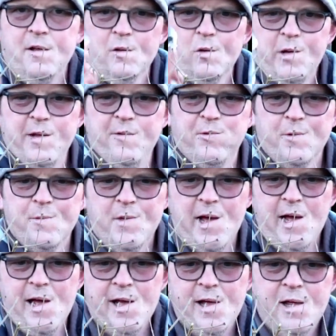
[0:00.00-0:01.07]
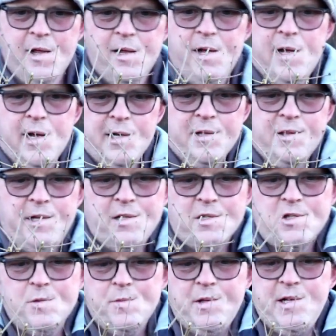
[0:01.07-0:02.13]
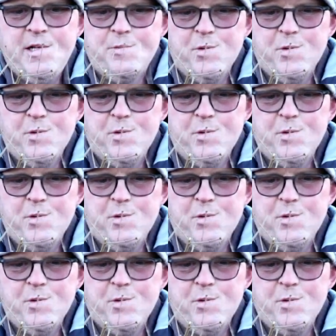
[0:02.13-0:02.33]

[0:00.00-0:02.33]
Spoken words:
looking from there, and I think some of these